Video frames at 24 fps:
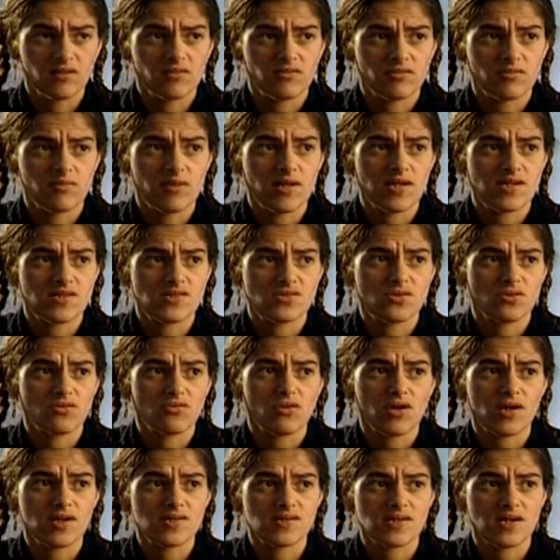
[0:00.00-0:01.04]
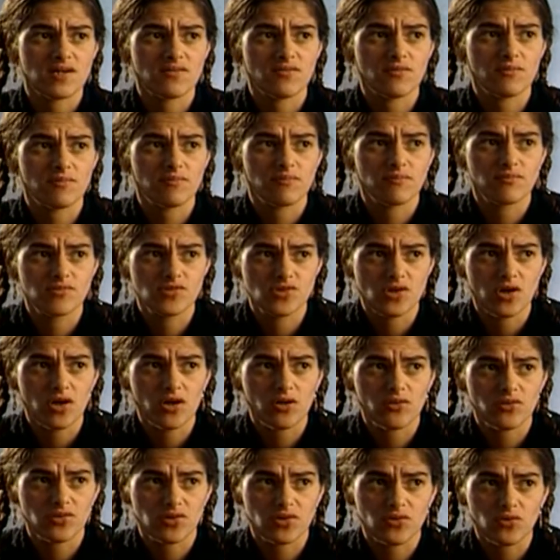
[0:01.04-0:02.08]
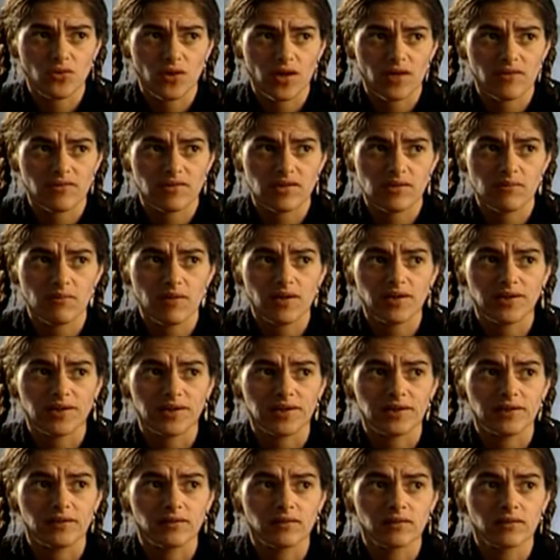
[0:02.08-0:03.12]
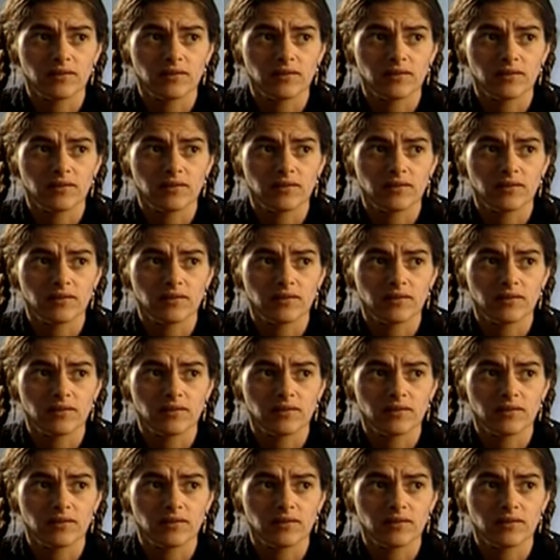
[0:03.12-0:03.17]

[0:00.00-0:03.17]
for me, it's not right to have a child and not have any money.